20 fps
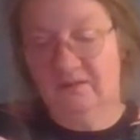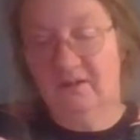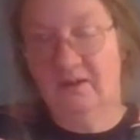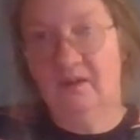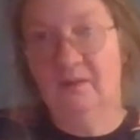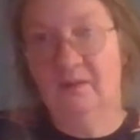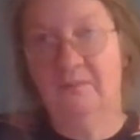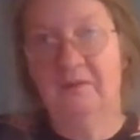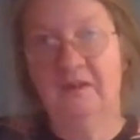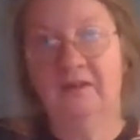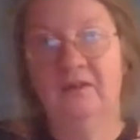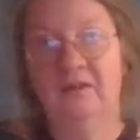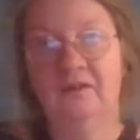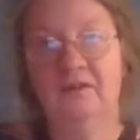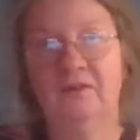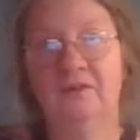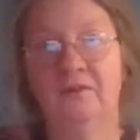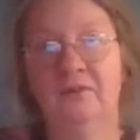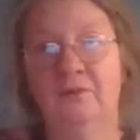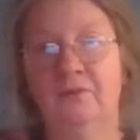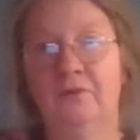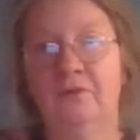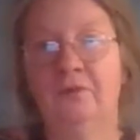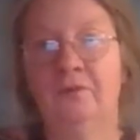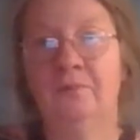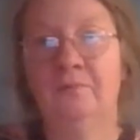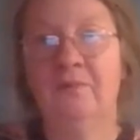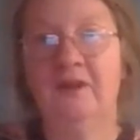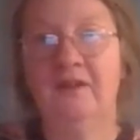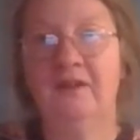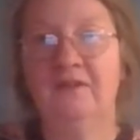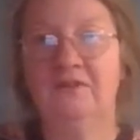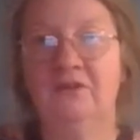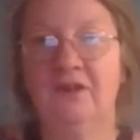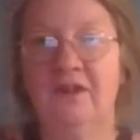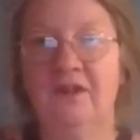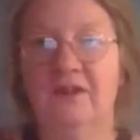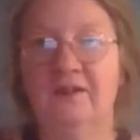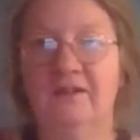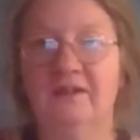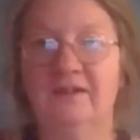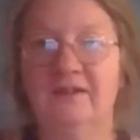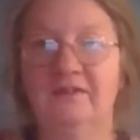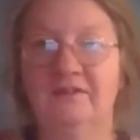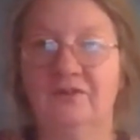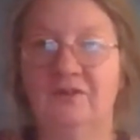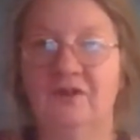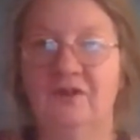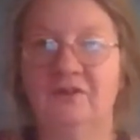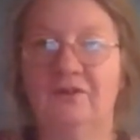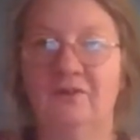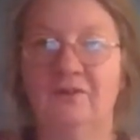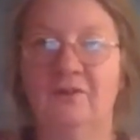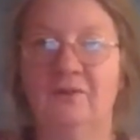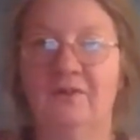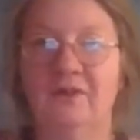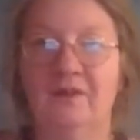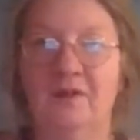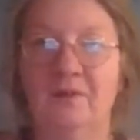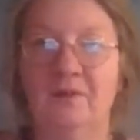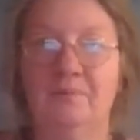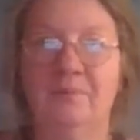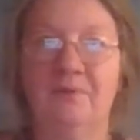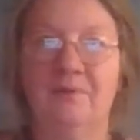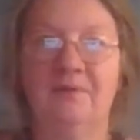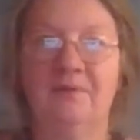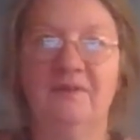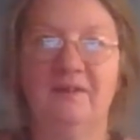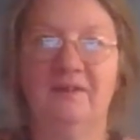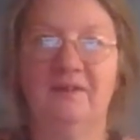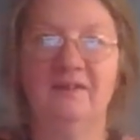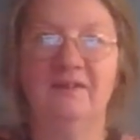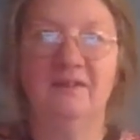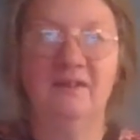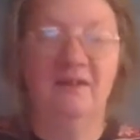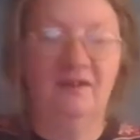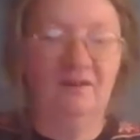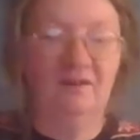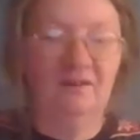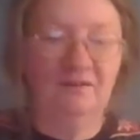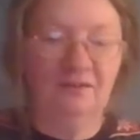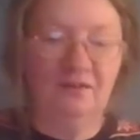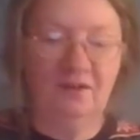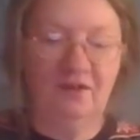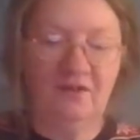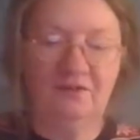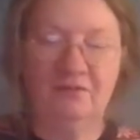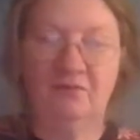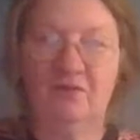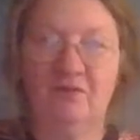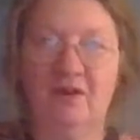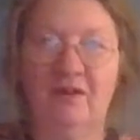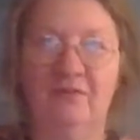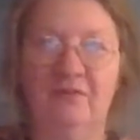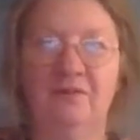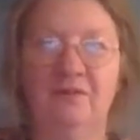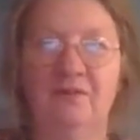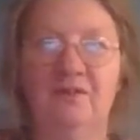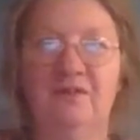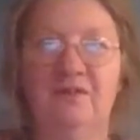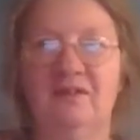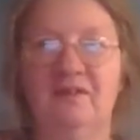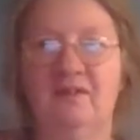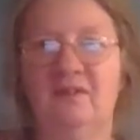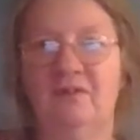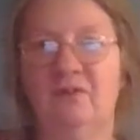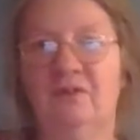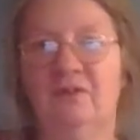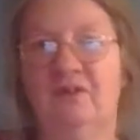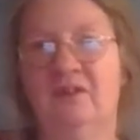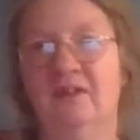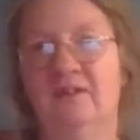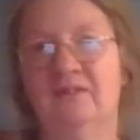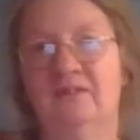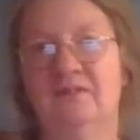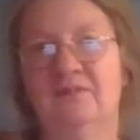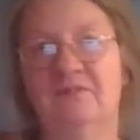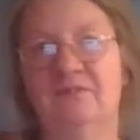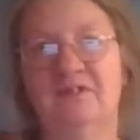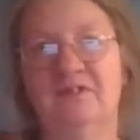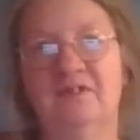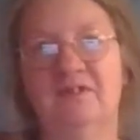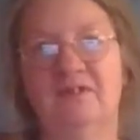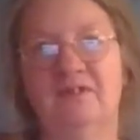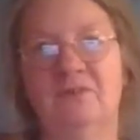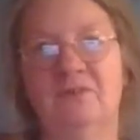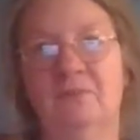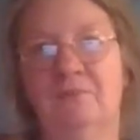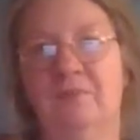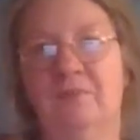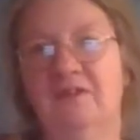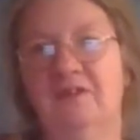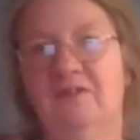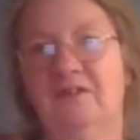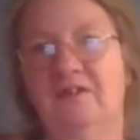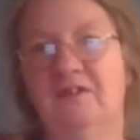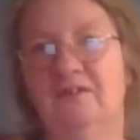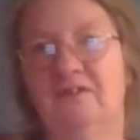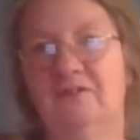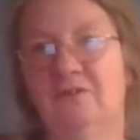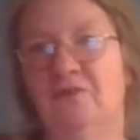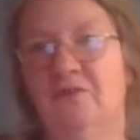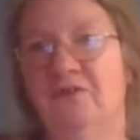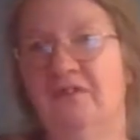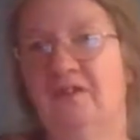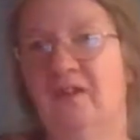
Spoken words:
I mean your paycheck is not going up. On contrary, you can actually risk your paycheck is going